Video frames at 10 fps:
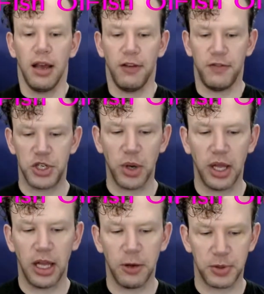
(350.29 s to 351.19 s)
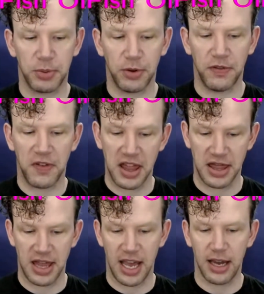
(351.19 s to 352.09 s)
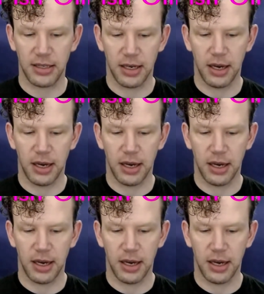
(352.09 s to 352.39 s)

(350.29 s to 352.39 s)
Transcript: Fish oil helps prevent that.